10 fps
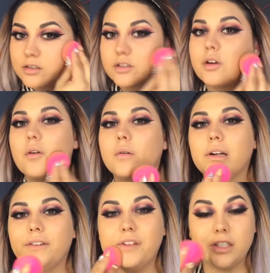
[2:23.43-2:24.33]
So
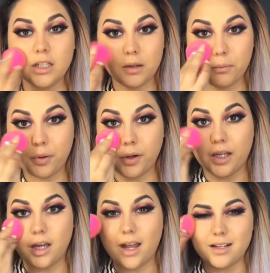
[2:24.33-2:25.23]
if you didn't
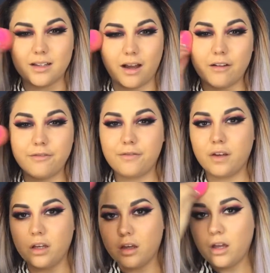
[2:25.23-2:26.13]
put
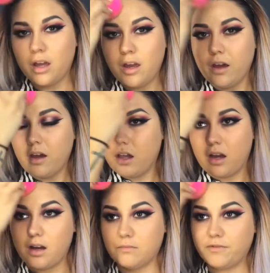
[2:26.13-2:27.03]
enough
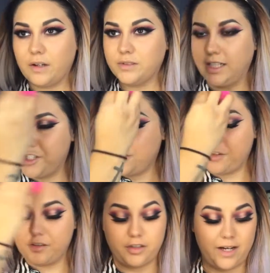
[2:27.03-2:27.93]
foundation
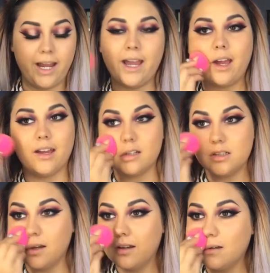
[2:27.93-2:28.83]
on your hand
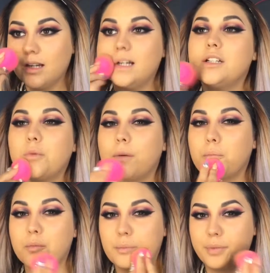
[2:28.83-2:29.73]
and you
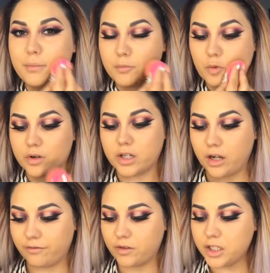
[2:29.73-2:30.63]
want a bit more
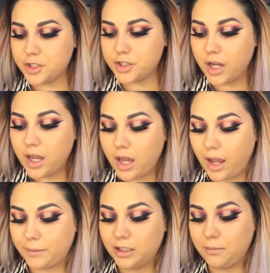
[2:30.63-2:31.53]
coverage,
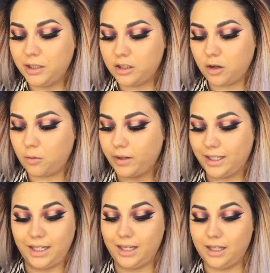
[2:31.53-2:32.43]
I'm going to be
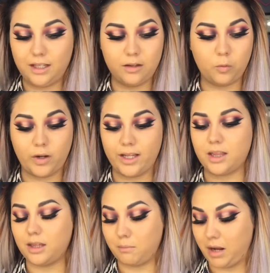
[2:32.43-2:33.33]
going in
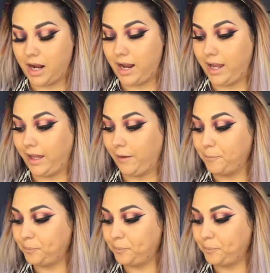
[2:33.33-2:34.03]
with my